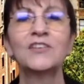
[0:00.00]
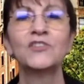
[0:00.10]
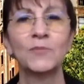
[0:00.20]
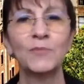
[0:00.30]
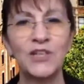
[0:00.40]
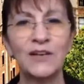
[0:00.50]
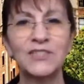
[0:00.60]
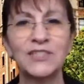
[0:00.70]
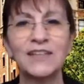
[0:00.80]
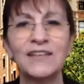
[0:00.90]

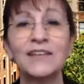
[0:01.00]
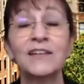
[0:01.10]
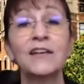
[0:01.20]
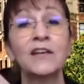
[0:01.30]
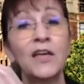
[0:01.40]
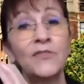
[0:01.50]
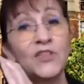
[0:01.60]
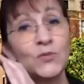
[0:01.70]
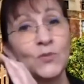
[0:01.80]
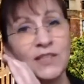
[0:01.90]
Tomaszewski, and
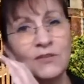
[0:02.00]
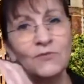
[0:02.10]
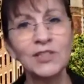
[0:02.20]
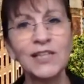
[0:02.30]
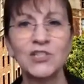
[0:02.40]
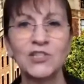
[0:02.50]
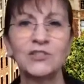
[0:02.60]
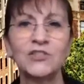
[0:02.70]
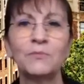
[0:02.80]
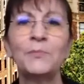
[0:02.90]
this was in
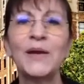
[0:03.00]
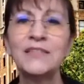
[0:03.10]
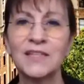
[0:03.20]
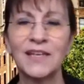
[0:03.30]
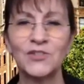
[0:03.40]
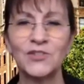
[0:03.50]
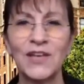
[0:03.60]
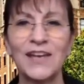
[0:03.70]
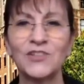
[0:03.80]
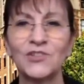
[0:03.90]
relation to basic
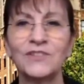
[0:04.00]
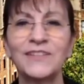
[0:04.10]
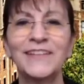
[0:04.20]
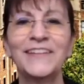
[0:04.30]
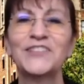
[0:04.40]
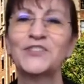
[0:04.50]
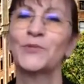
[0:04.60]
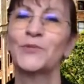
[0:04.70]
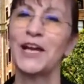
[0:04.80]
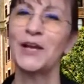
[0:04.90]
education. So
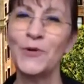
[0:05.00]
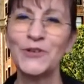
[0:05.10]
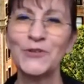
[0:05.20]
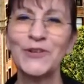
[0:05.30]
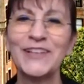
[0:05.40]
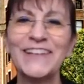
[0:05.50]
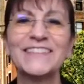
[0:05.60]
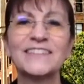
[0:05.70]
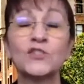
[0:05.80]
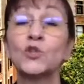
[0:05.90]
what I'm wondering
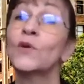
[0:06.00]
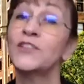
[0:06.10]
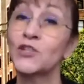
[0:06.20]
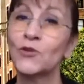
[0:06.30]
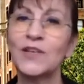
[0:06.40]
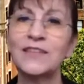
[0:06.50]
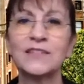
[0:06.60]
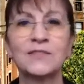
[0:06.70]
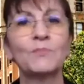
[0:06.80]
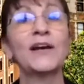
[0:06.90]
is to what degree
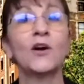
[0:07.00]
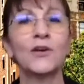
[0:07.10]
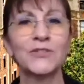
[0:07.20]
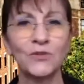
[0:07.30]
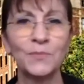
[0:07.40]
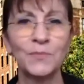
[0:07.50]
this might also